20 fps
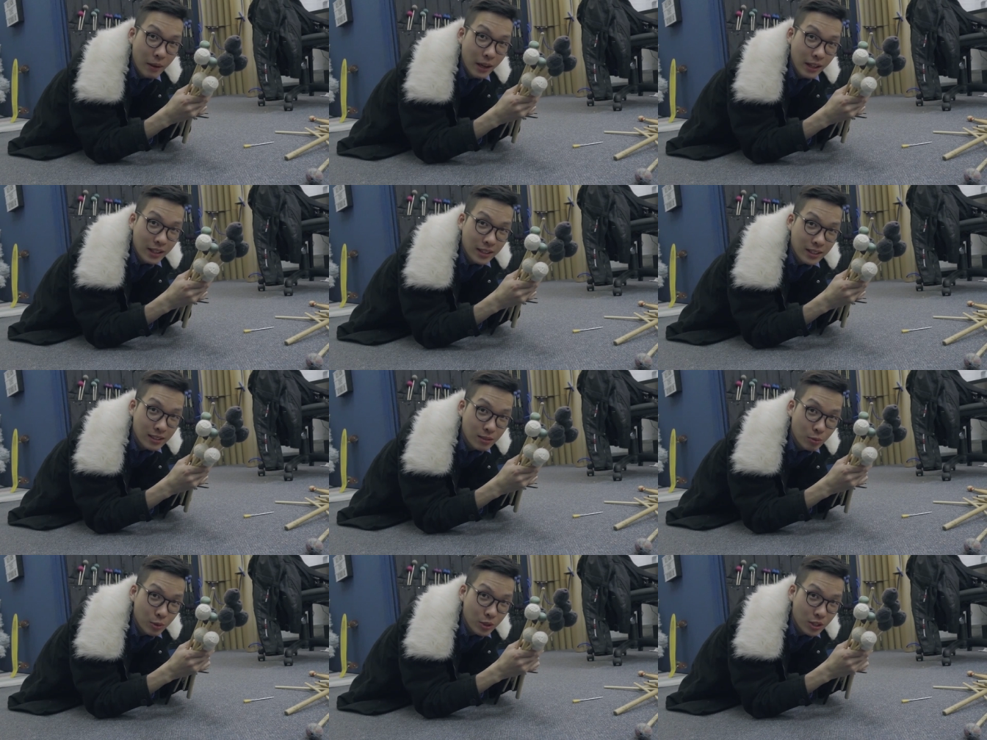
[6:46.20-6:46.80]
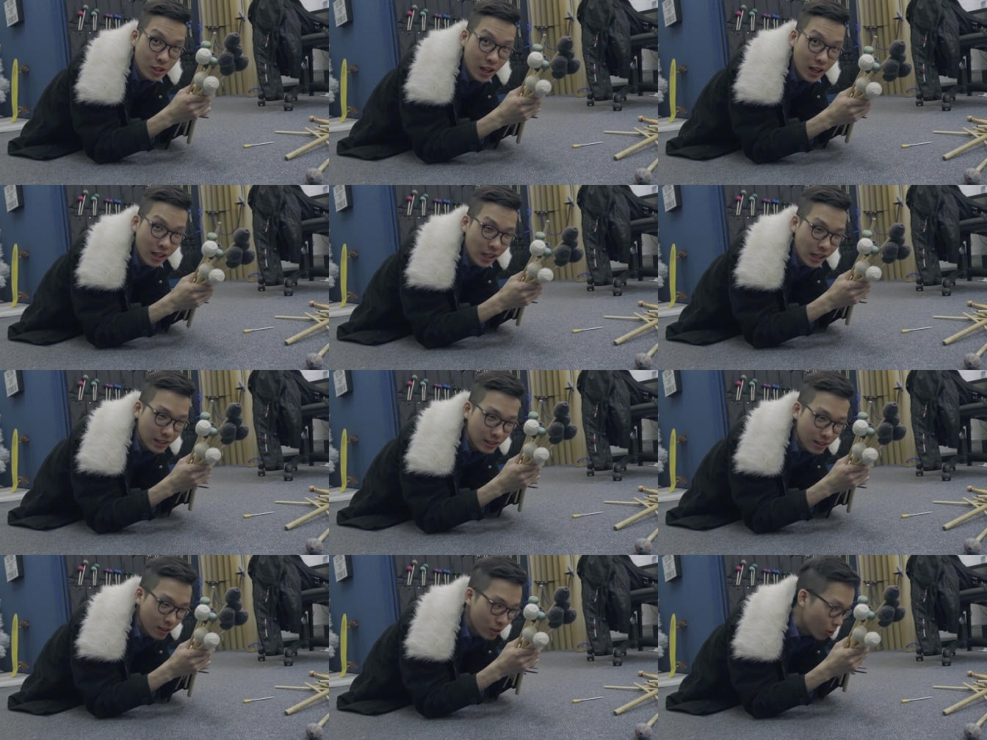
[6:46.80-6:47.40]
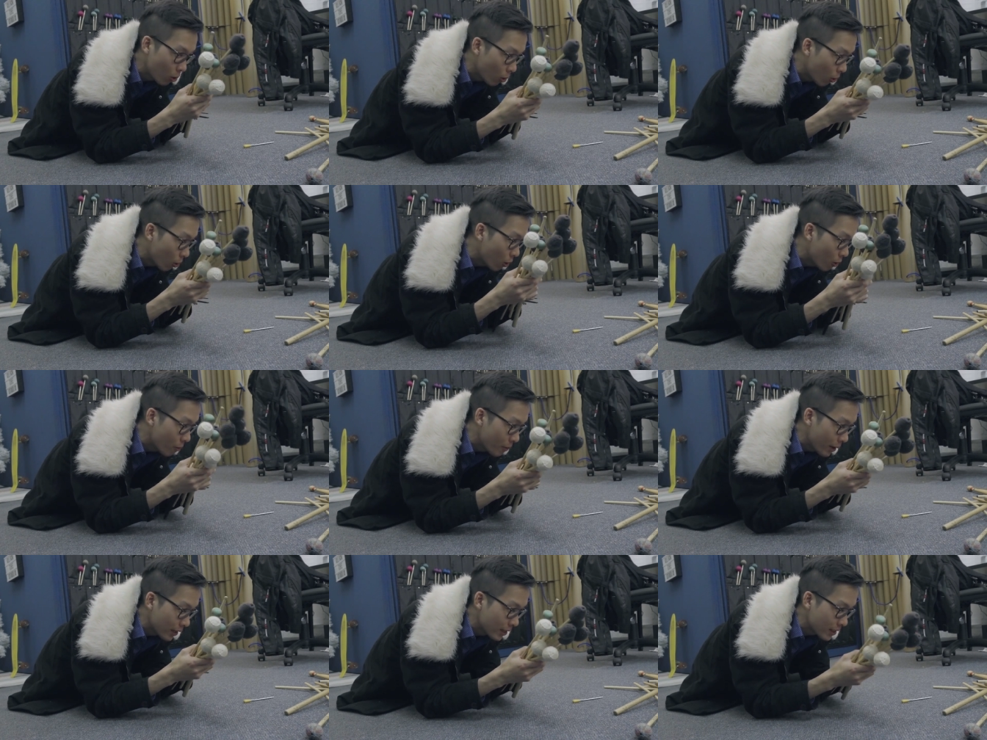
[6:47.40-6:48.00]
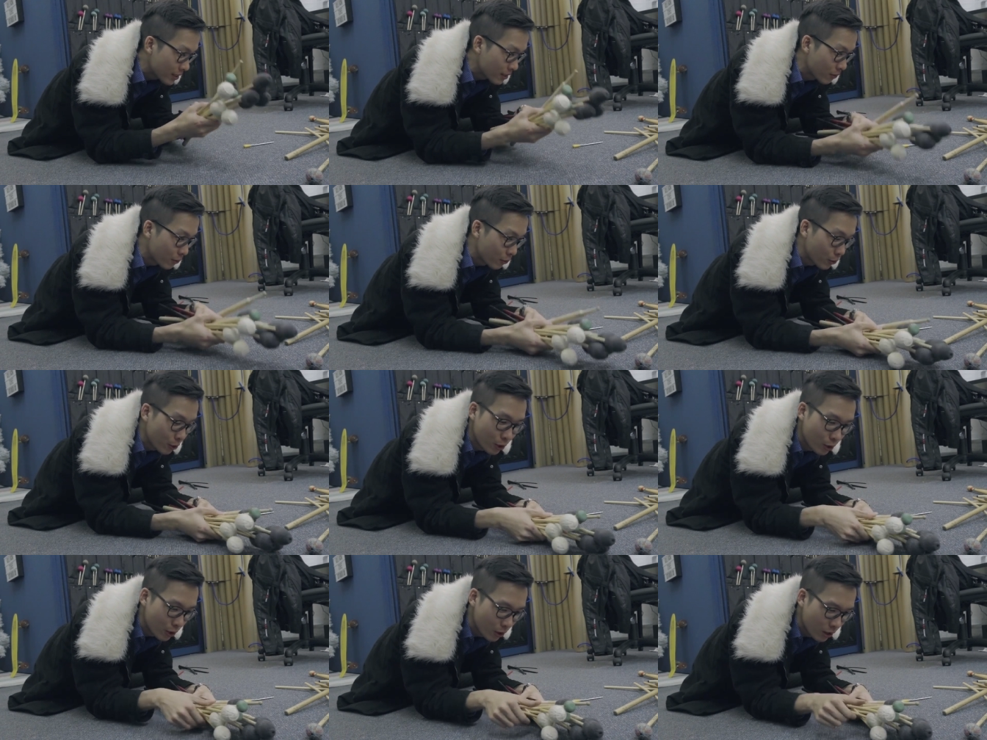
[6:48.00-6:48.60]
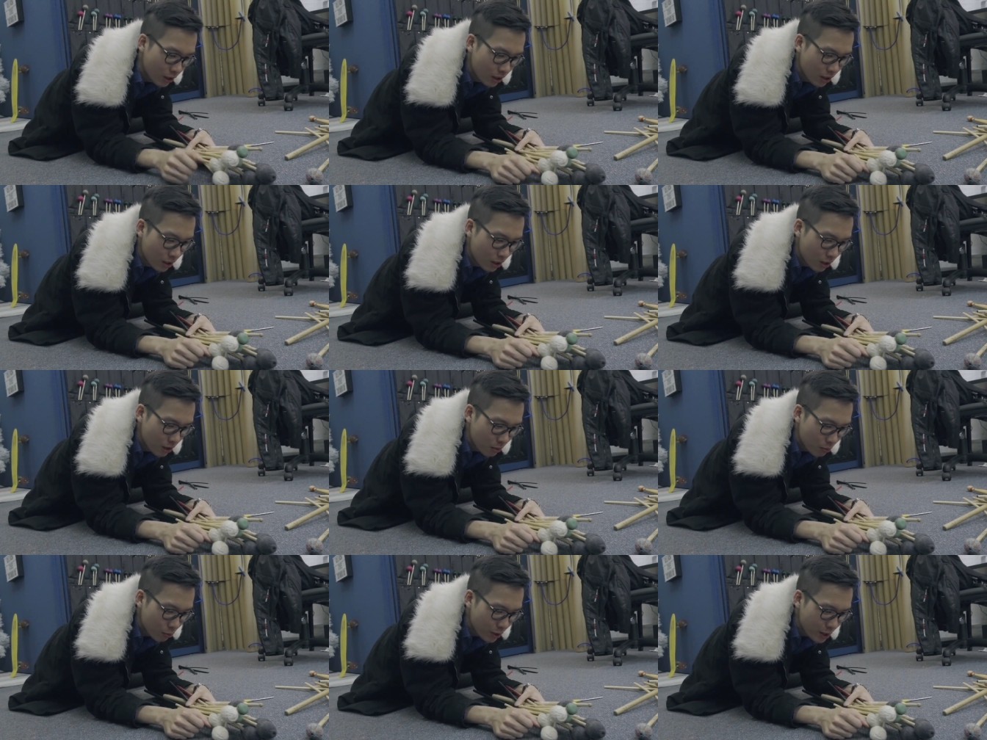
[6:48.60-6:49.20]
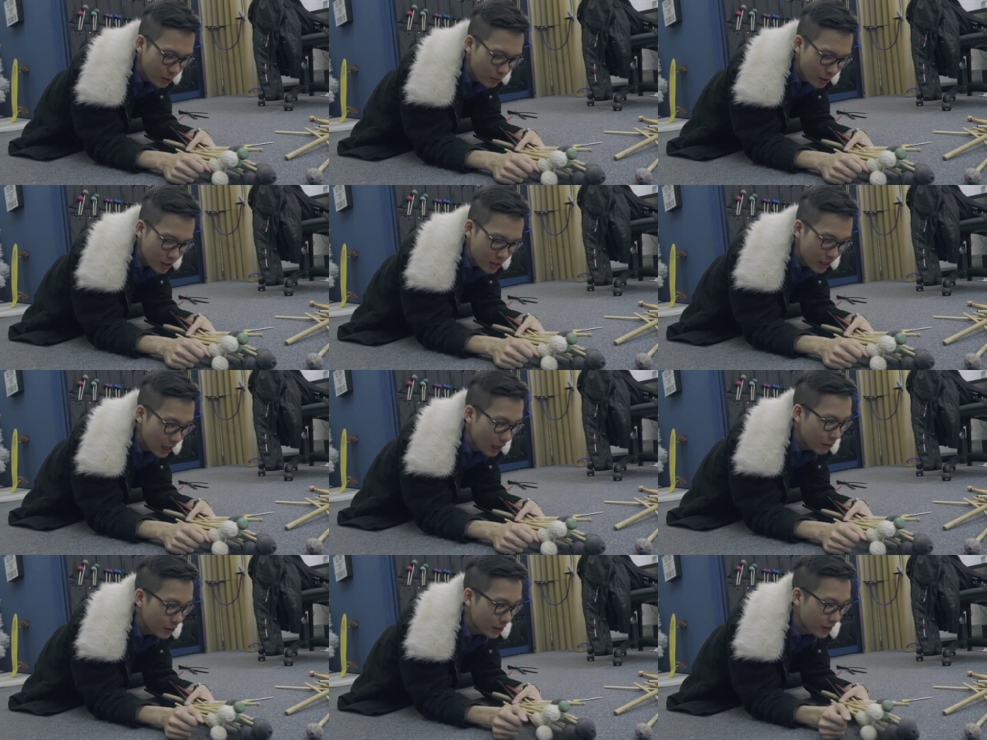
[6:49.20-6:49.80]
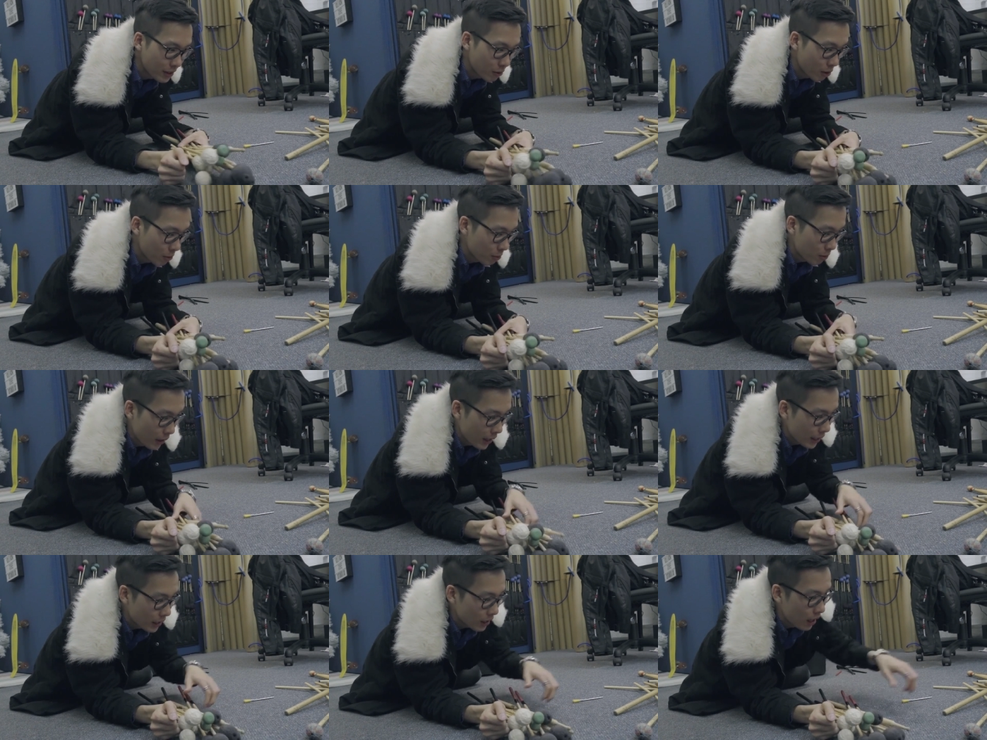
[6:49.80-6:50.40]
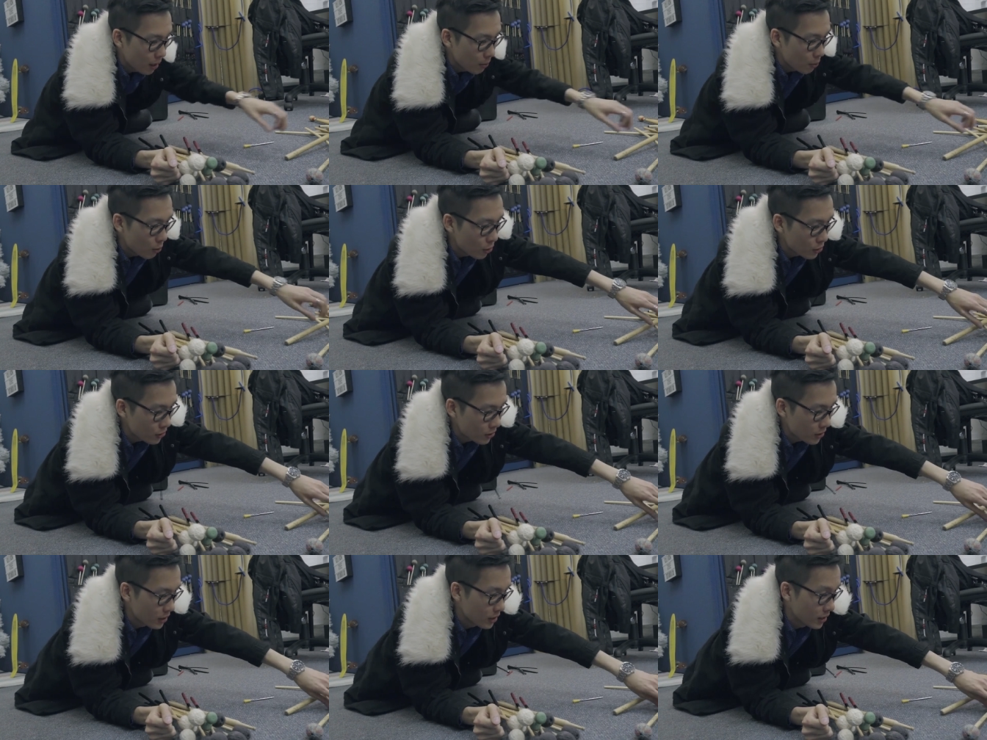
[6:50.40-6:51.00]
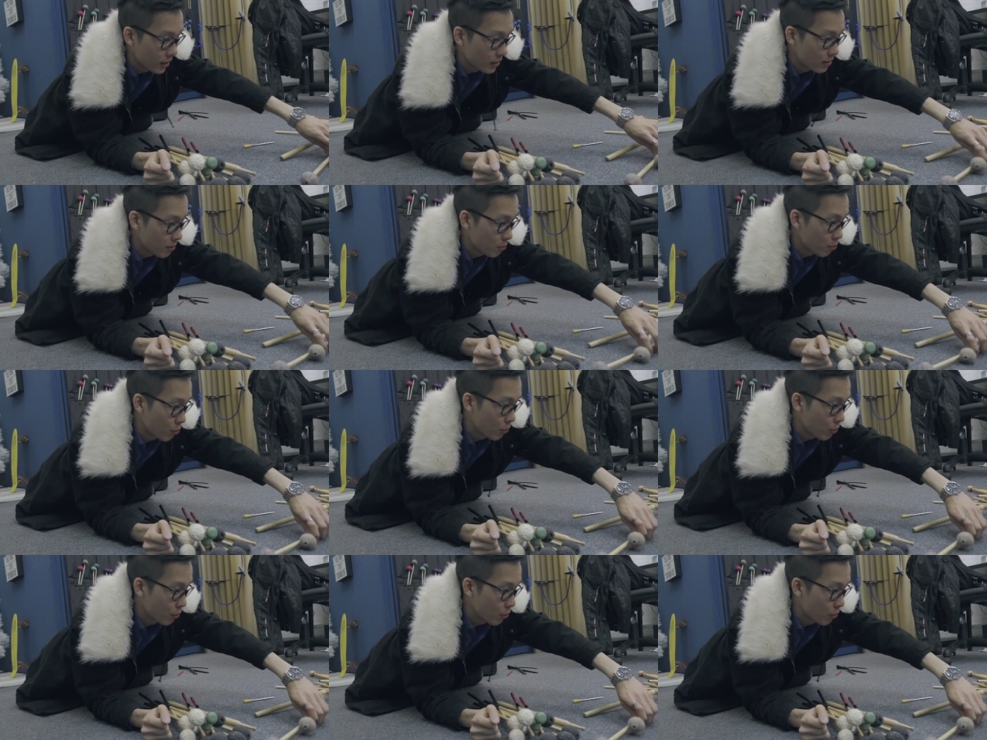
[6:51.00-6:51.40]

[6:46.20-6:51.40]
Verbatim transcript: mallets, which are like the core mallets for pretty much everything we're playing, I'm also gonna need to